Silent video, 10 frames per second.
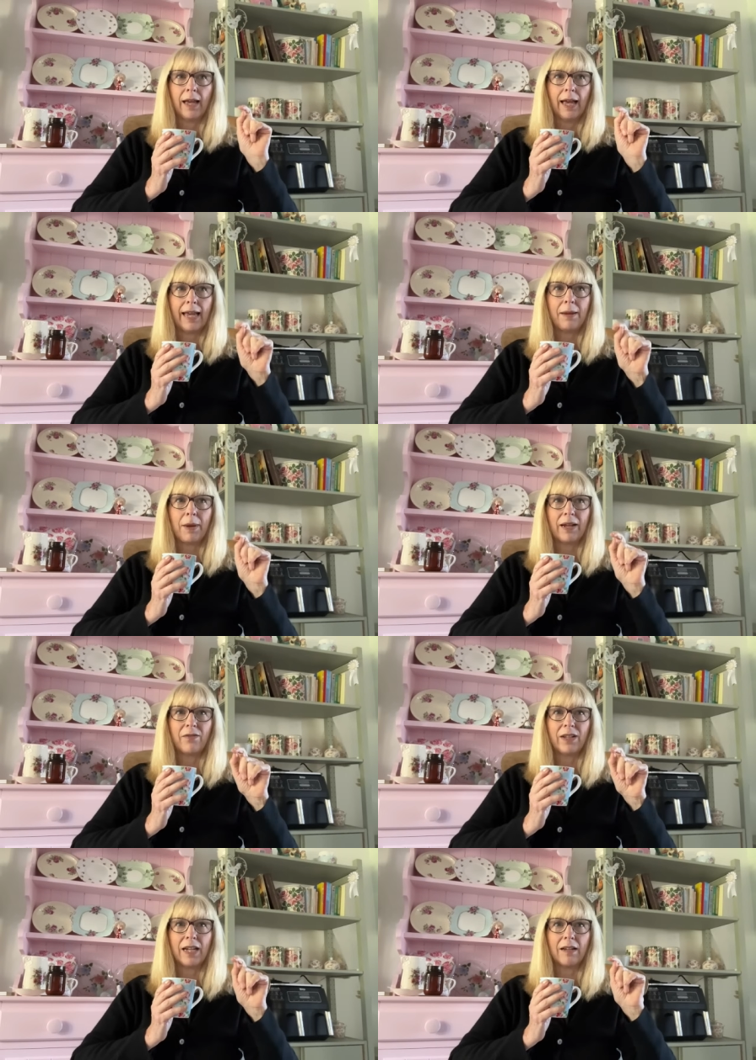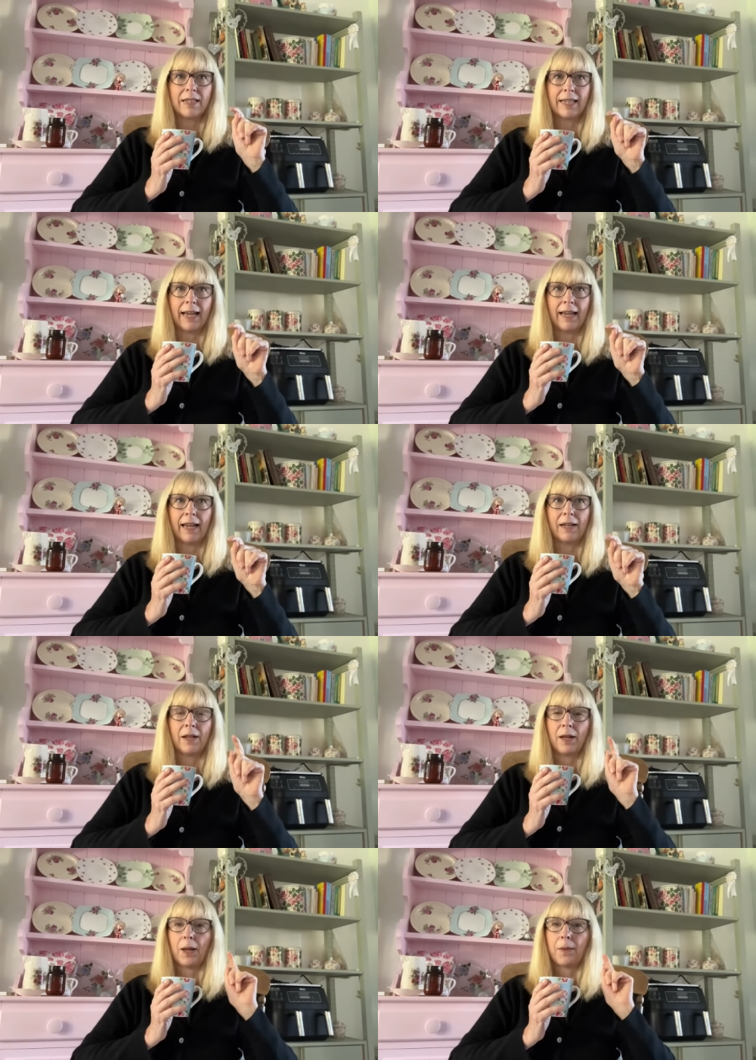He made a video saying
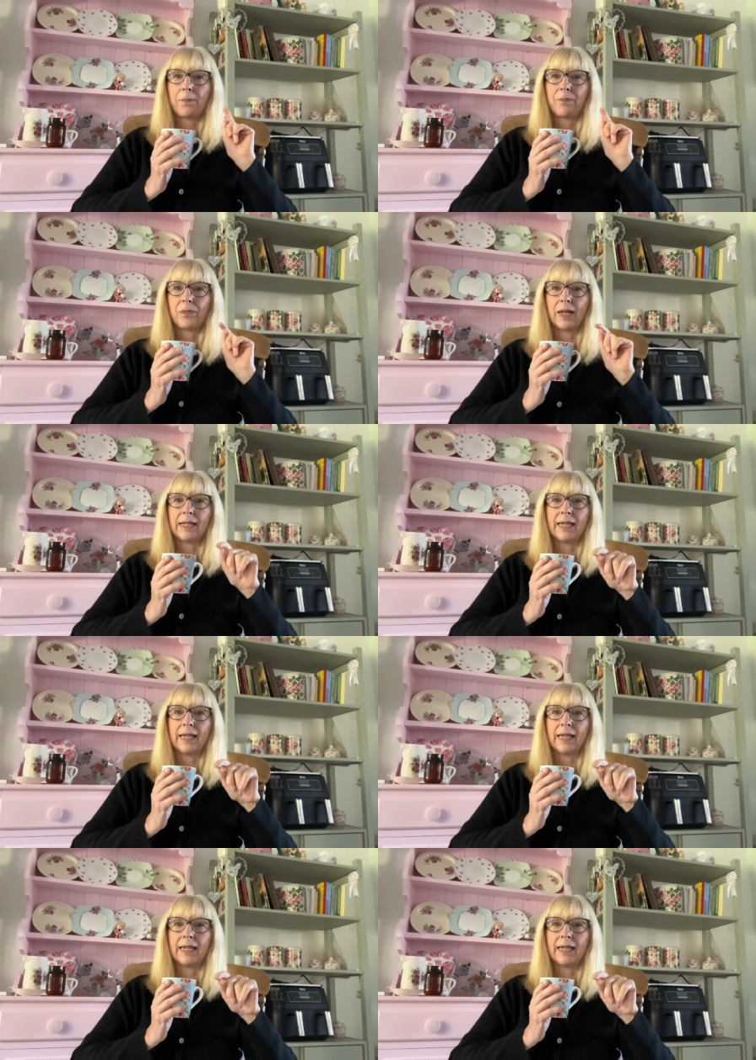that